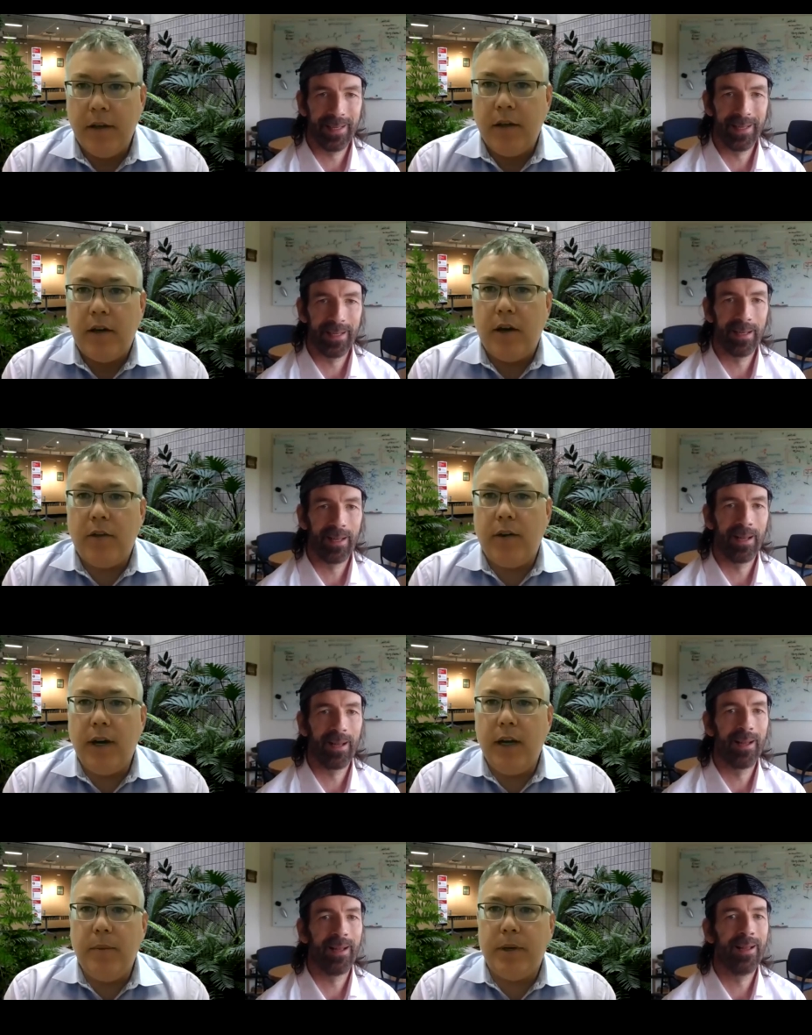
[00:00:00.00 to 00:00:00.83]
Speaker 1: are there
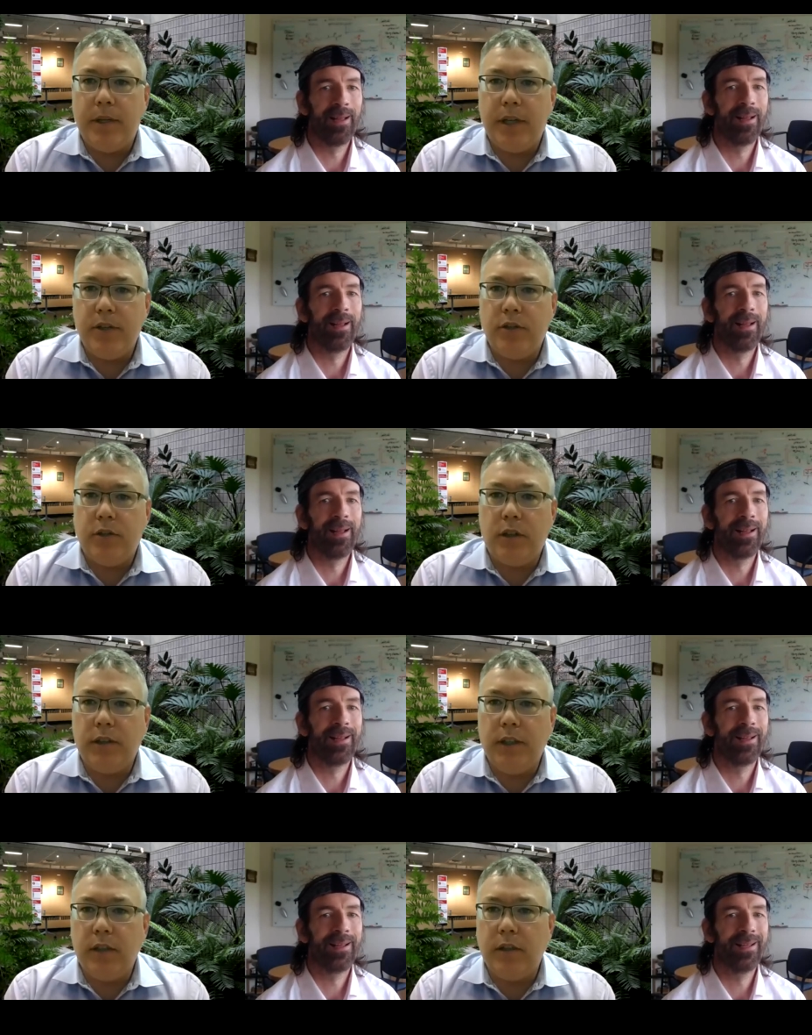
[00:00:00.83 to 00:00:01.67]
any potential
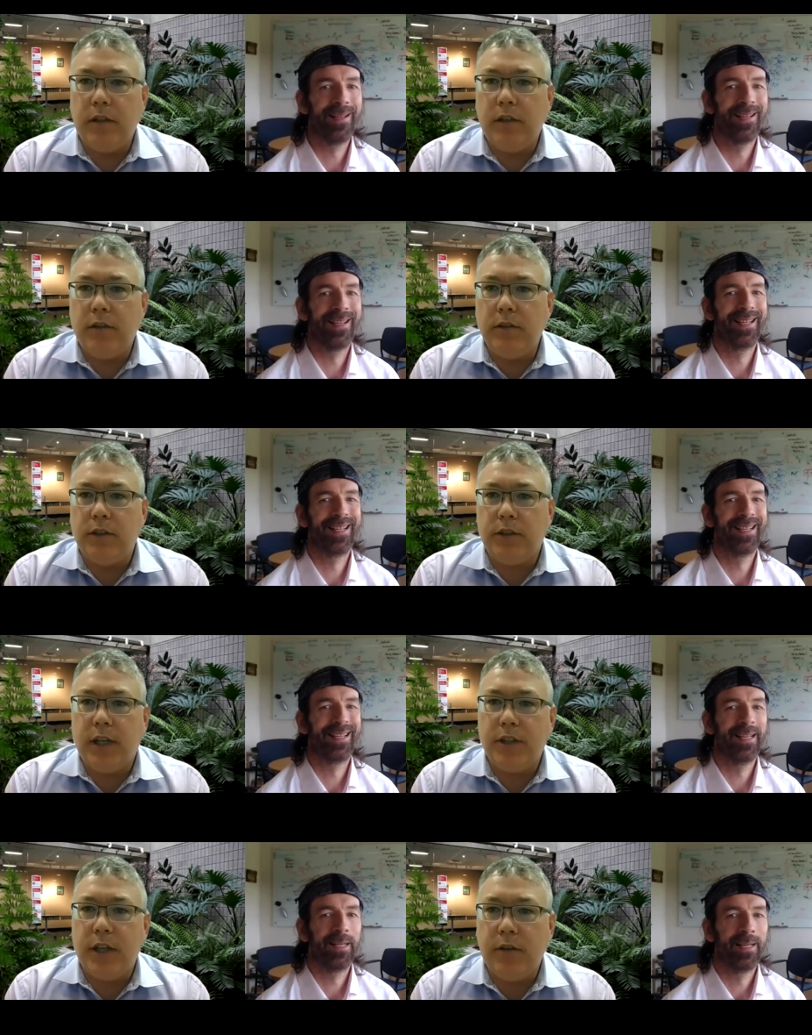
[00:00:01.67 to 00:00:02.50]
clinical
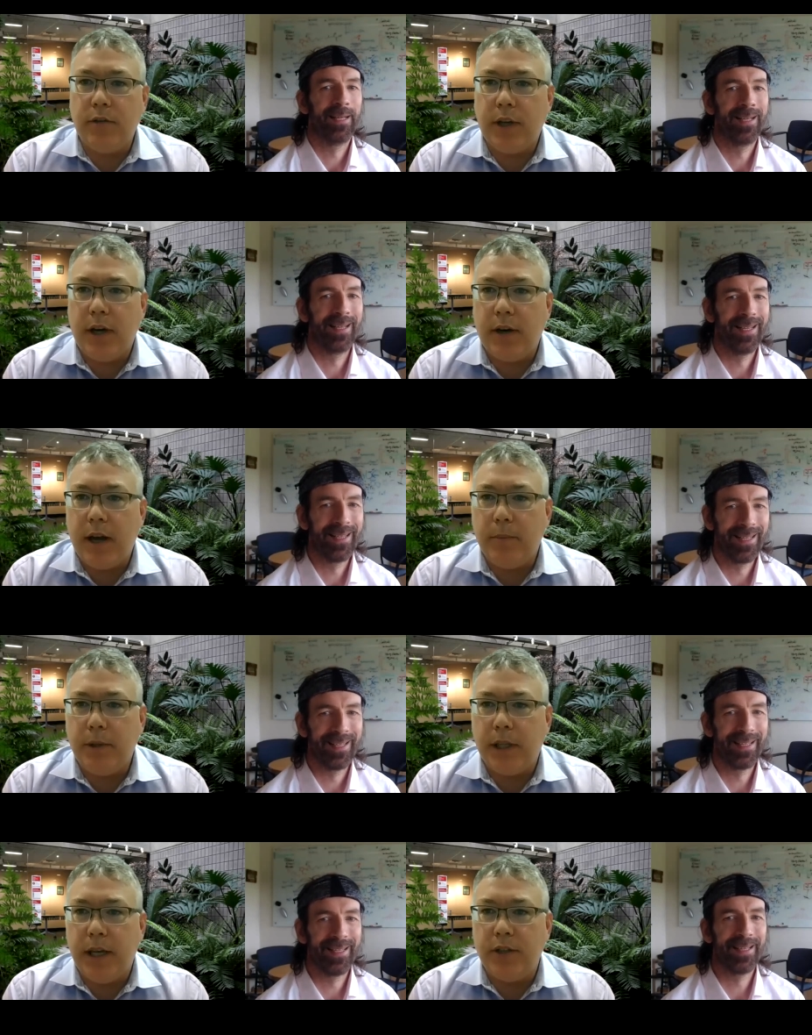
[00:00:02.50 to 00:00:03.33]
slash healthcare
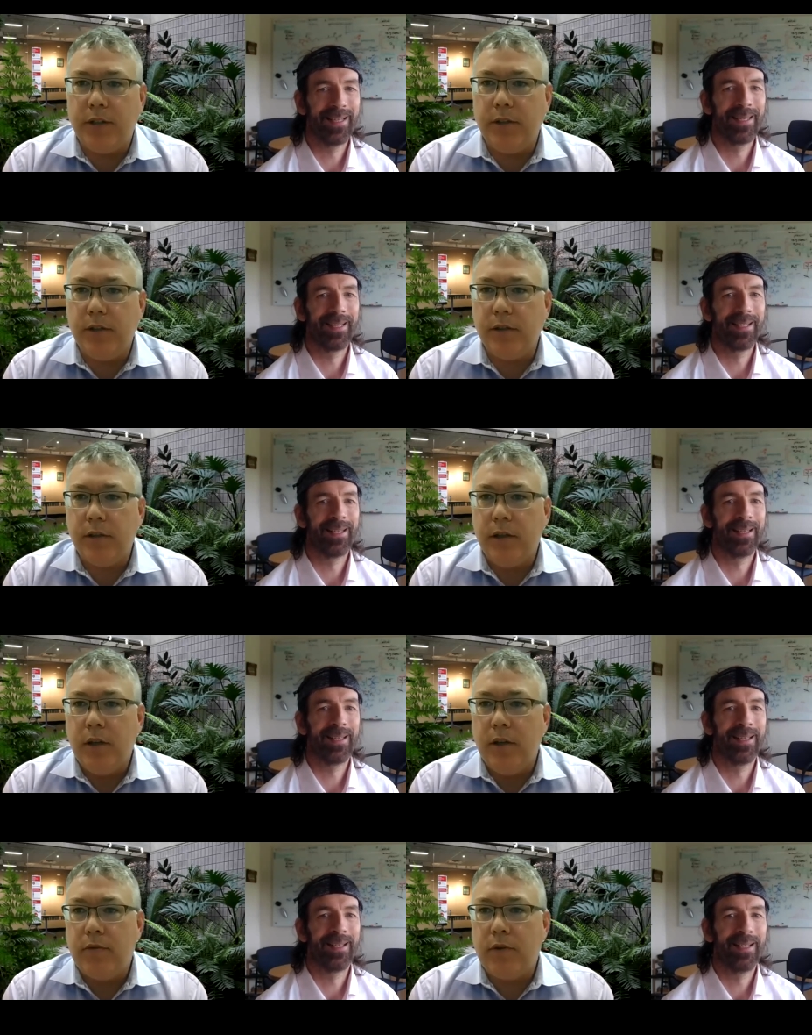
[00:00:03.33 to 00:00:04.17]
applications
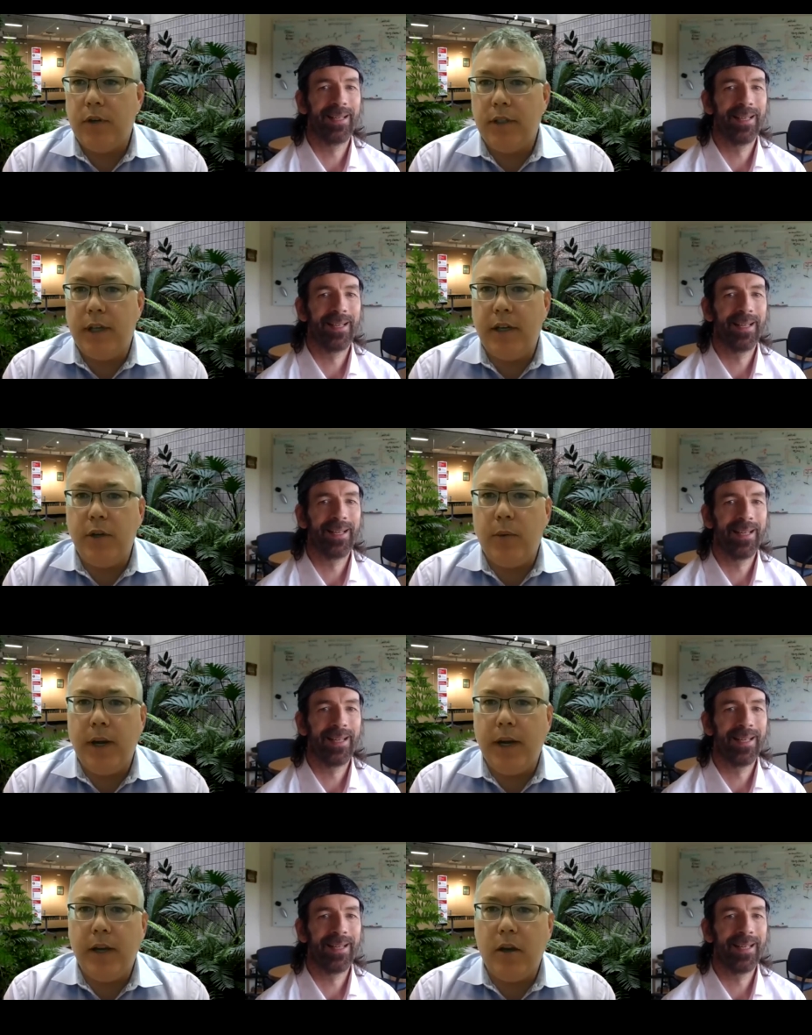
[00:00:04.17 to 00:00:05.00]
for
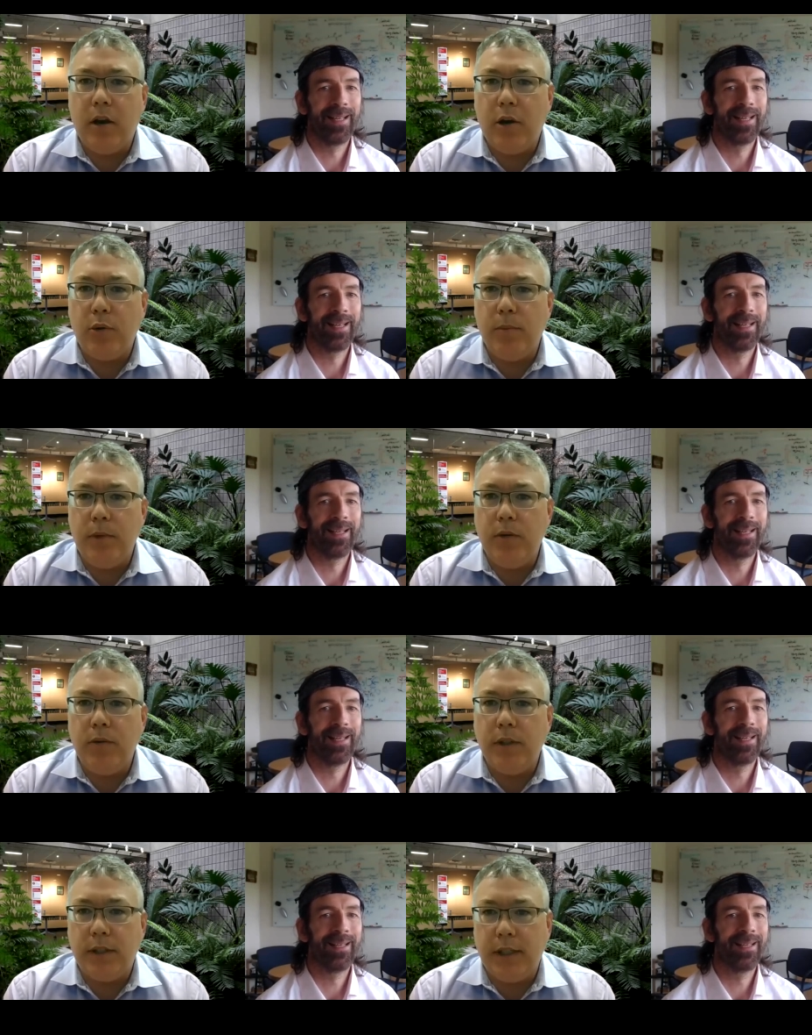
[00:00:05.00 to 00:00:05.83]
attenuating
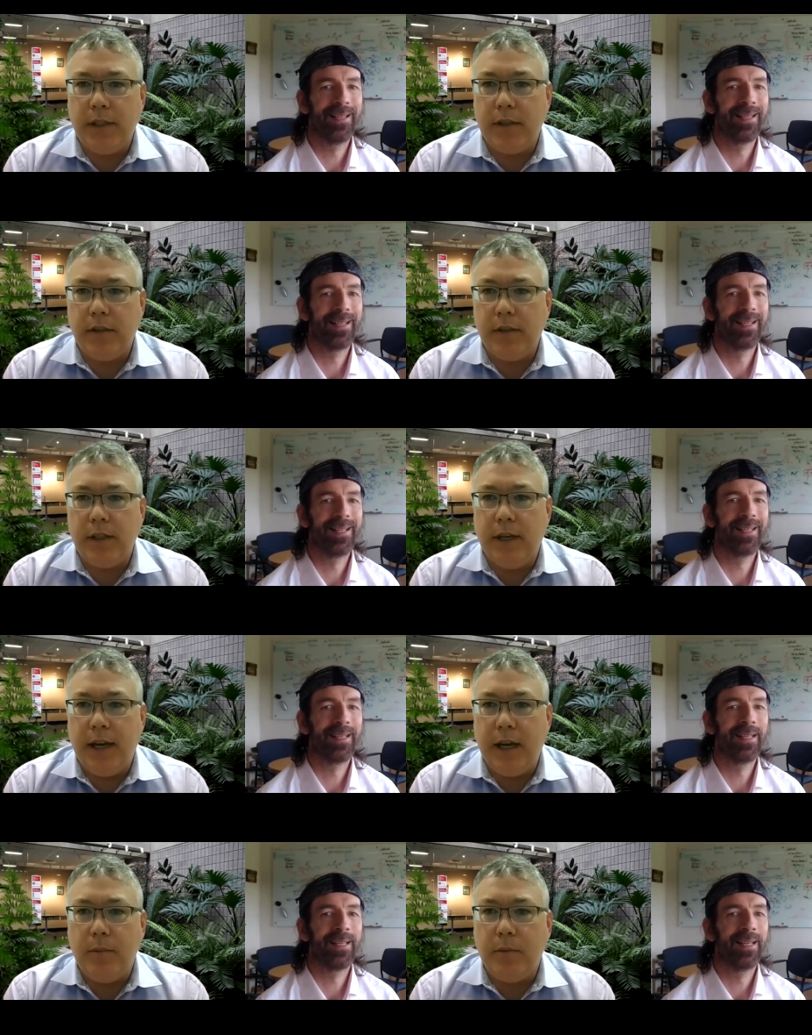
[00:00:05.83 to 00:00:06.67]
autoimmune diseases in
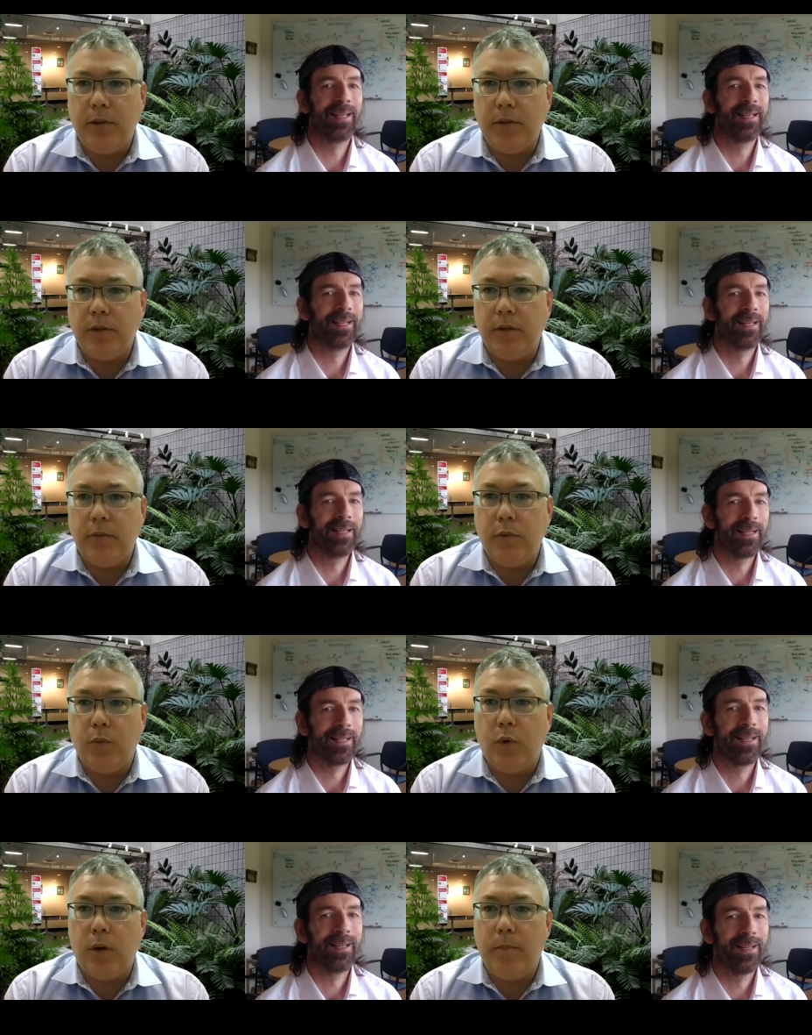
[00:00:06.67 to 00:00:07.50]
animals
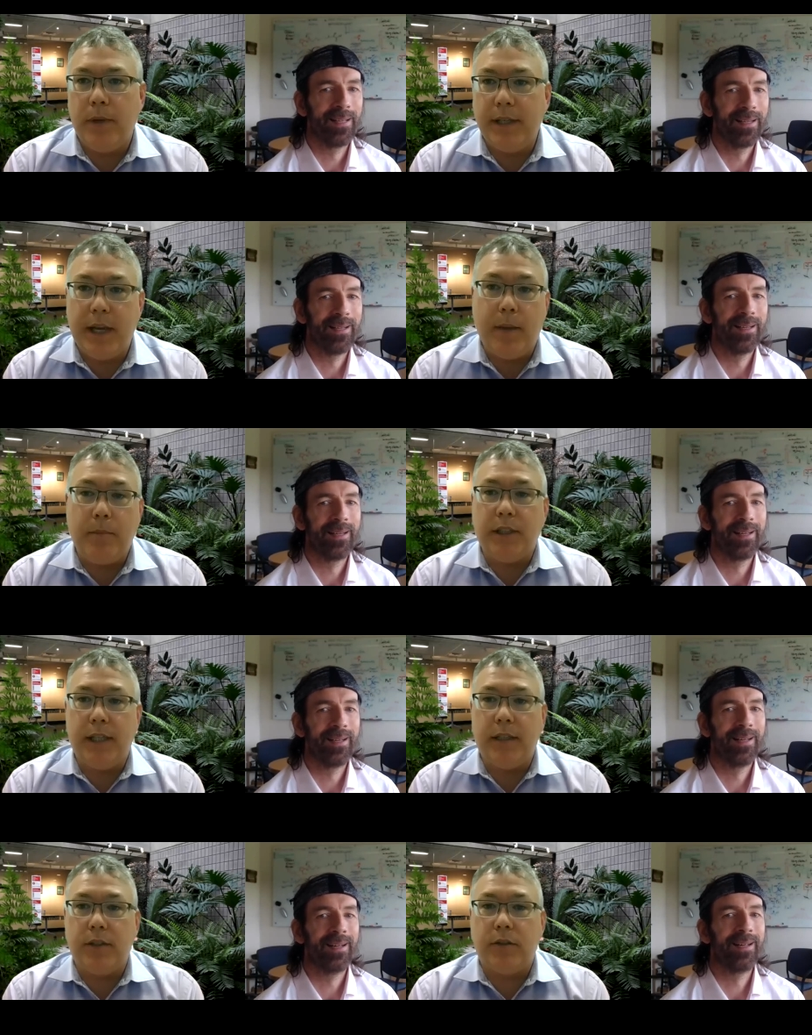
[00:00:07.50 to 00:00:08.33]
with worm
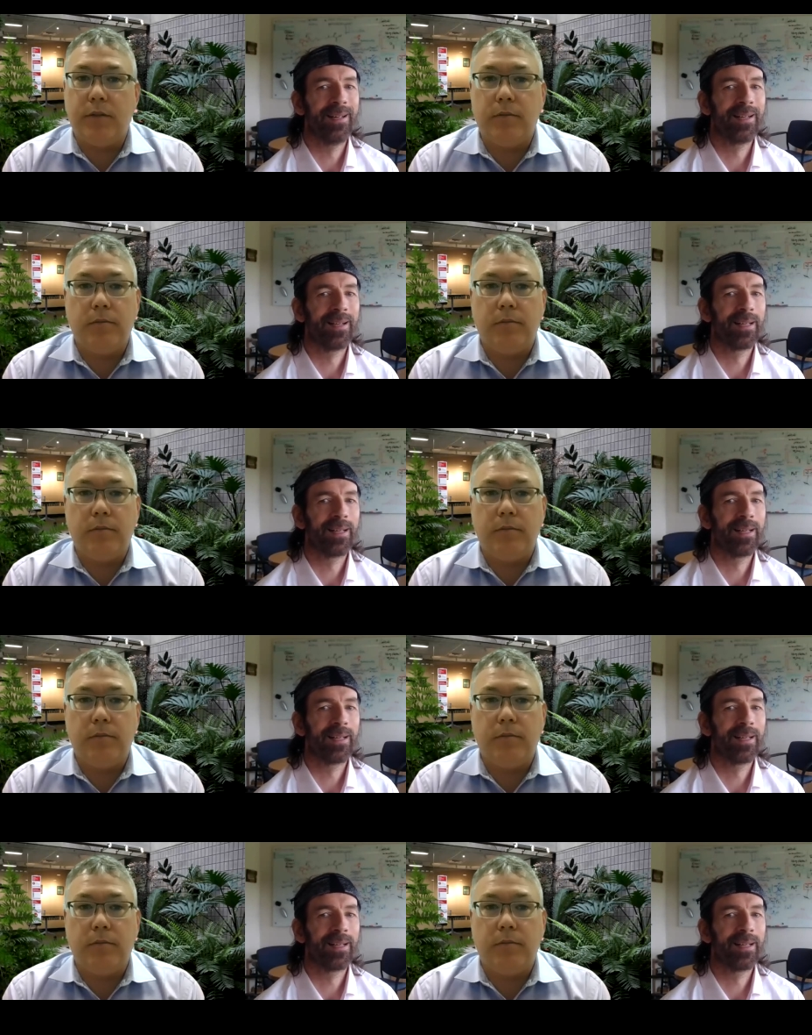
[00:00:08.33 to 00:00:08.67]
metabolites?